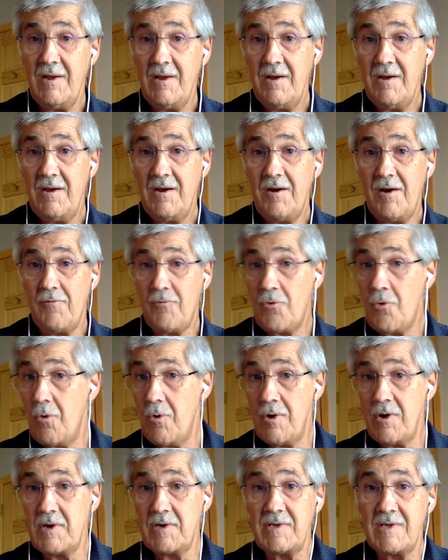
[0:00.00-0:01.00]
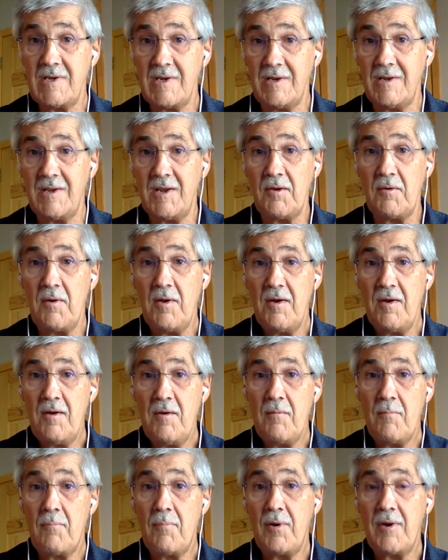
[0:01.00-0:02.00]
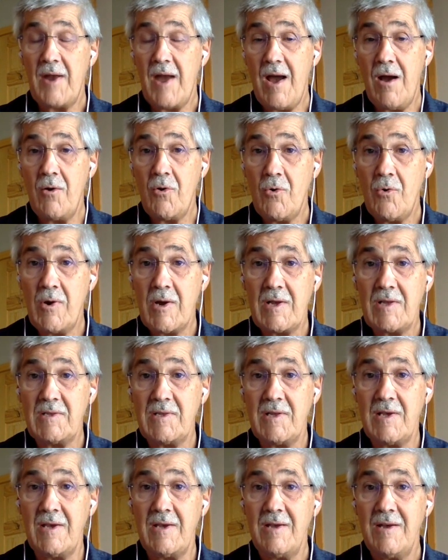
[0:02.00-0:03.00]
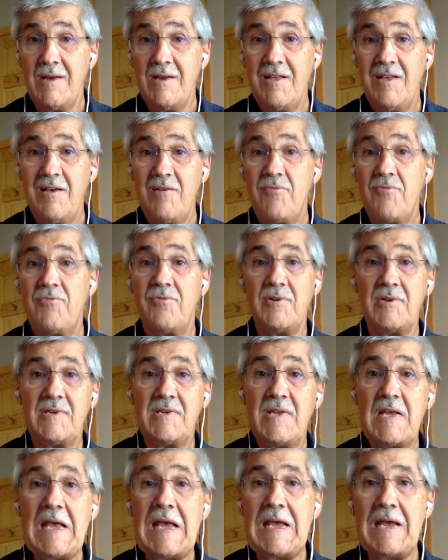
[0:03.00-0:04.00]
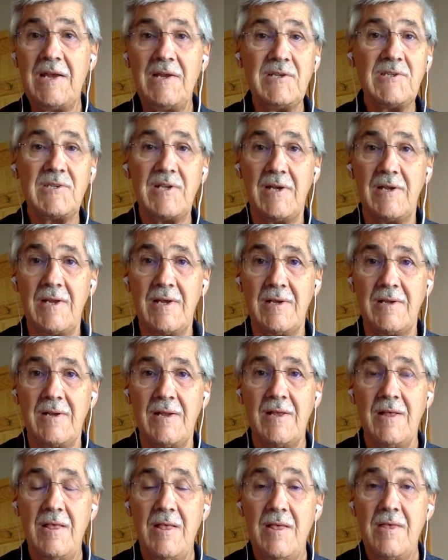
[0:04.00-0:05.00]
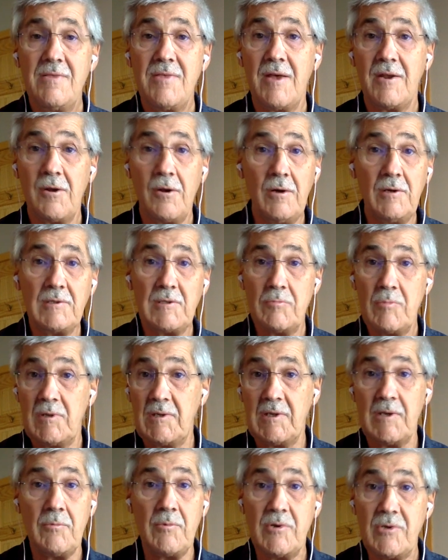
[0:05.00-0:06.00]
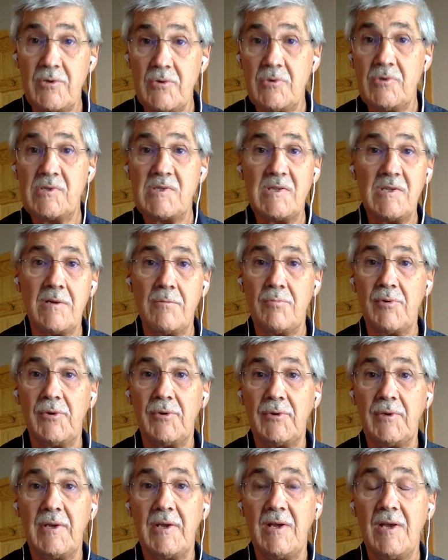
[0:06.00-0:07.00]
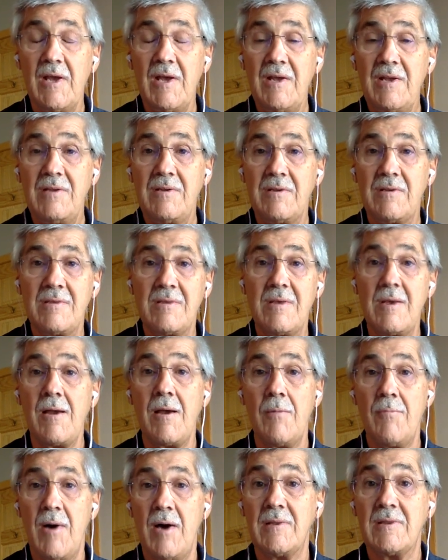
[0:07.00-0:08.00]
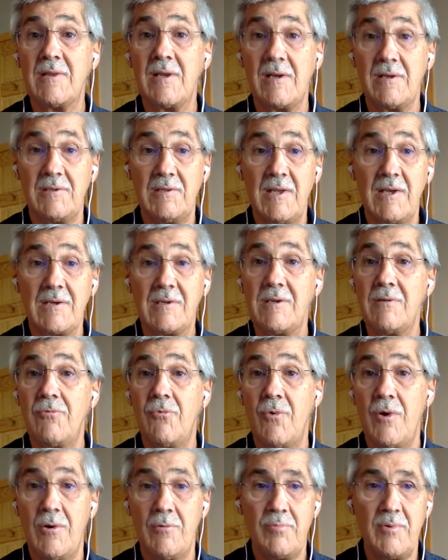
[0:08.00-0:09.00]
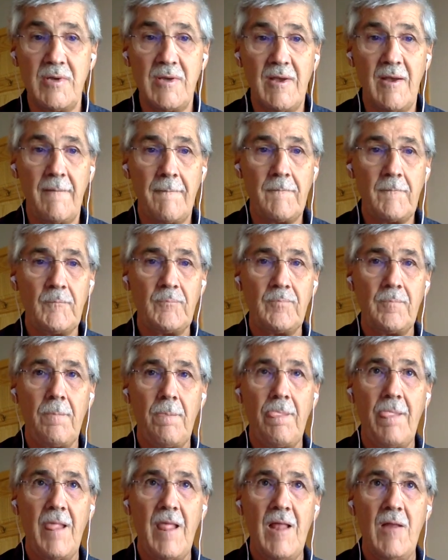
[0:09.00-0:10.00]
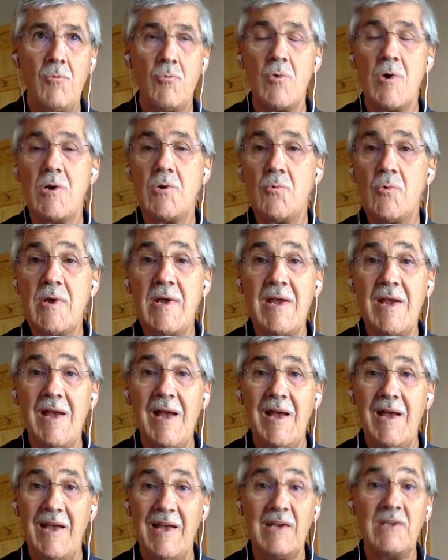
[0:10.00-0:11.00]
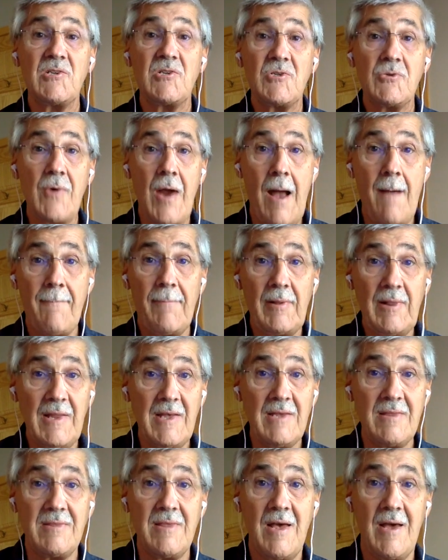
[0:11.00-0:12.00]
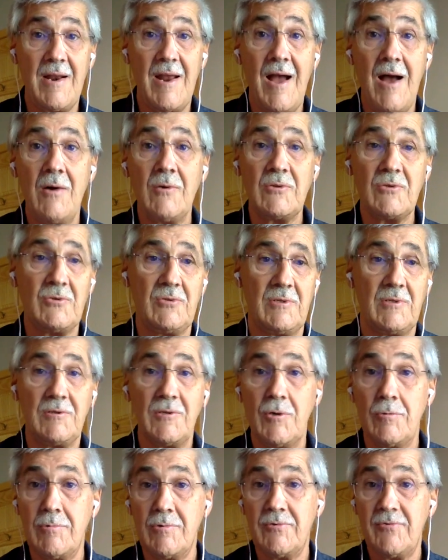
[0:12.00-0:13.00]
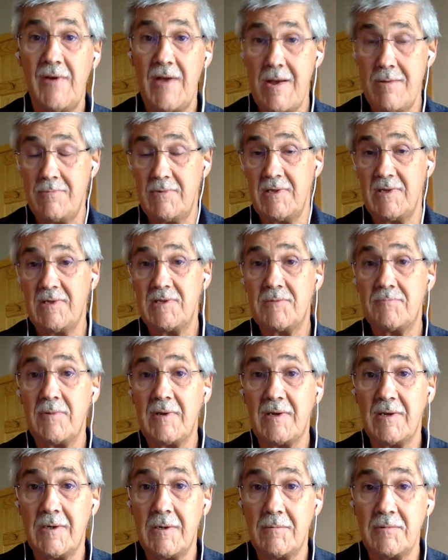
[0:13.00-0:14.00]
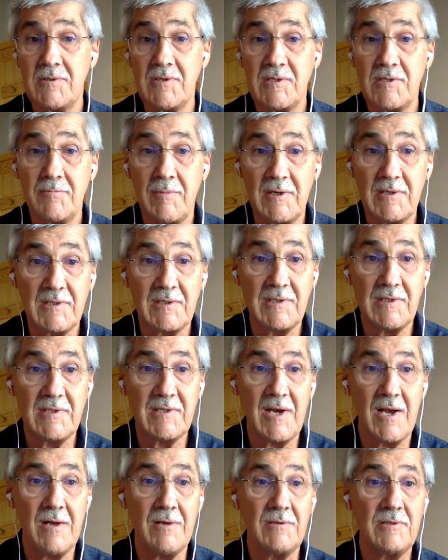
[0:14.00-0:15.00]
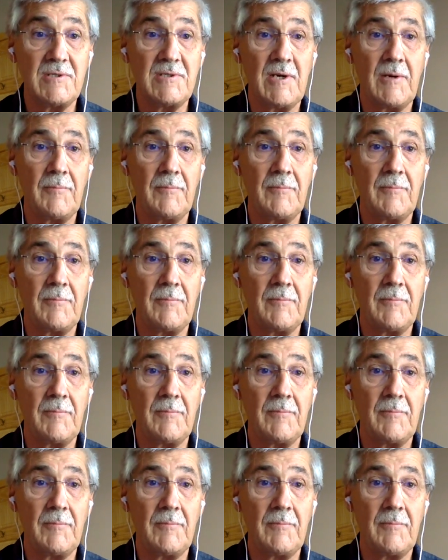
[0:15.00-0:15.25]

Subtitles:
of quarantining, but how quickly fatigue set in that ultimately reduced the ability to think about the collective well-being. When we extrapolate that out to the global family, this becomes especially challenging.